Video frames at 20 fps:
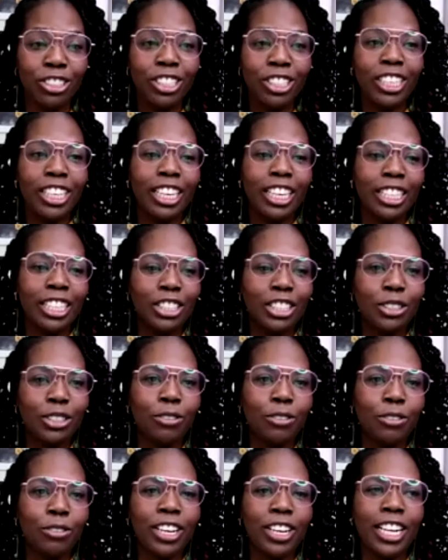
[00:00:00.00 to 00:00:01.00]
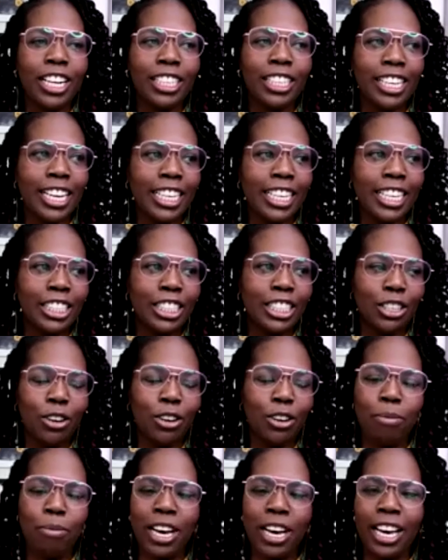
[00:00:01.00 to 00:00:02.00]
And so for LEAs to go
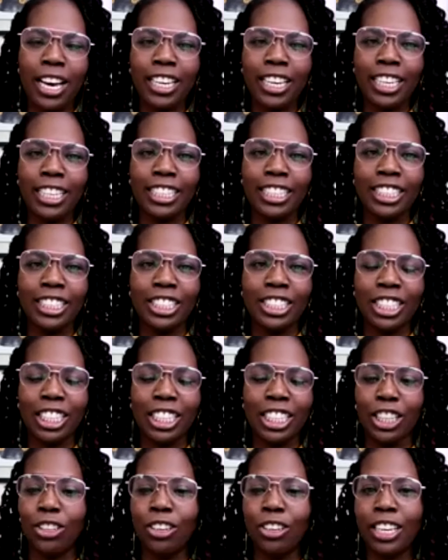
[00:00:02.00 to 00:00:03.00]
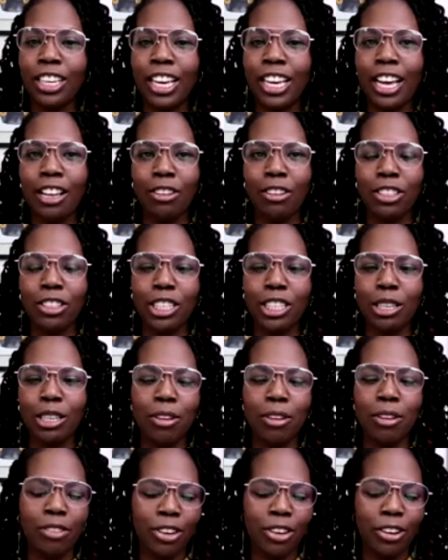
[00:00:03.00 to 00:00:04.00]
back and to look at some of
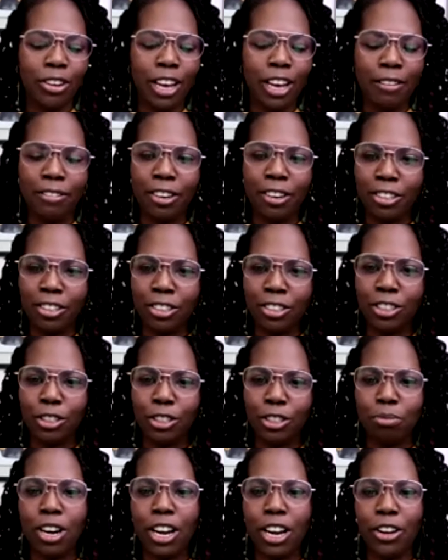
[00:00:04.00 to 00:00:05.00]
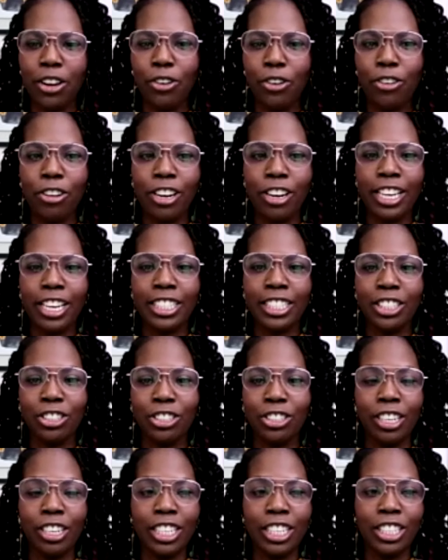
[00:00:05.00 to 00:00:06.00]
their efforts, their priorities, their
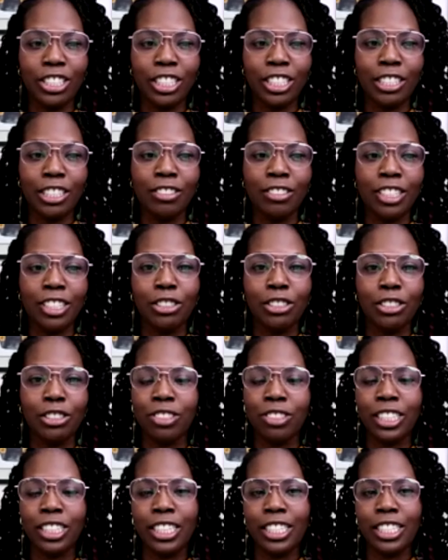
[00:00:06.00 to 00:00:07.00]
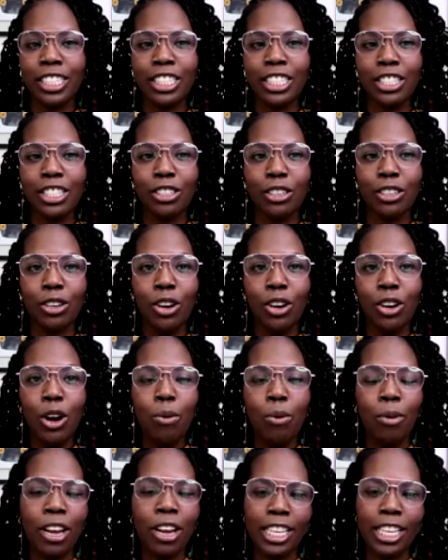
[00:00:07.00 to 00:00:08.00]
initiatives, and to really consider what
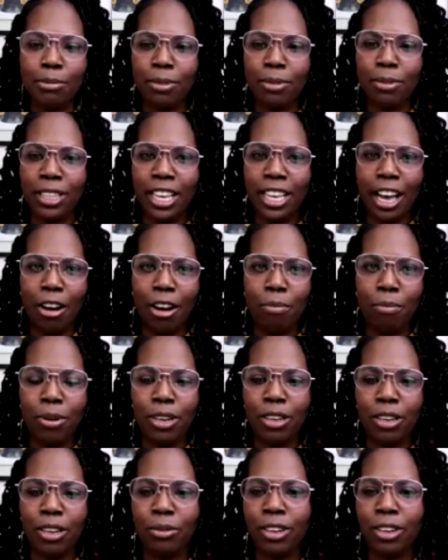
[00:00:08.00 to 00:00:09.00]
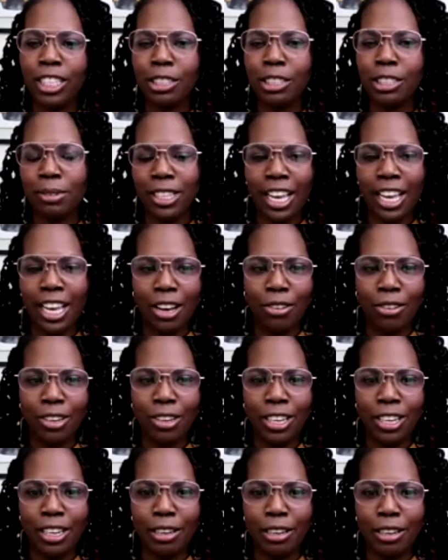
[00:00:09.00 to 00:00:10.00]
has been the output, what has been the
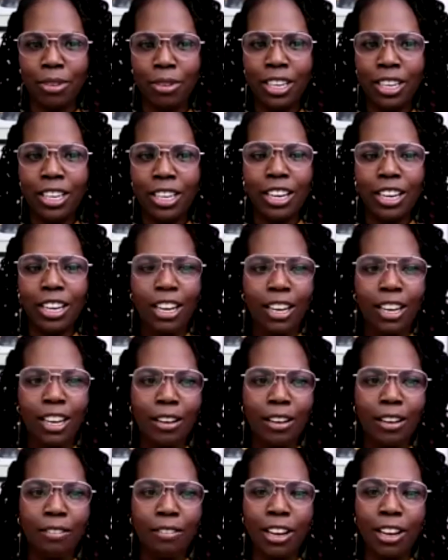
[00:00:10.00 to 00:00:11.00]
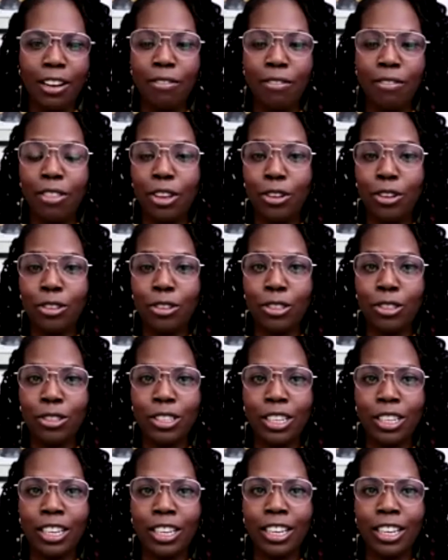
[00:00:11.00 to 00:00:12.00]
outcome of those
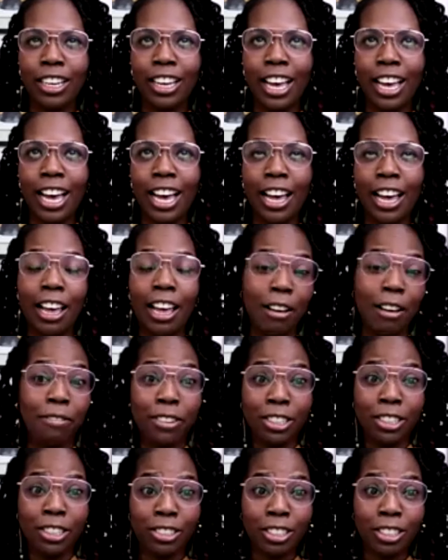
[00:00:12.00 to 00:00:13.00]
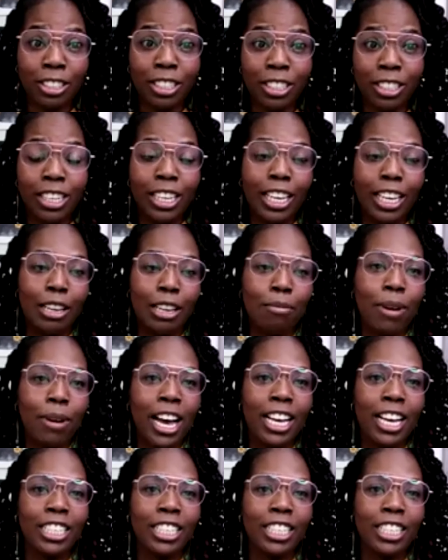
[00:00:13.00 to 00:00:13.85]
efforts in past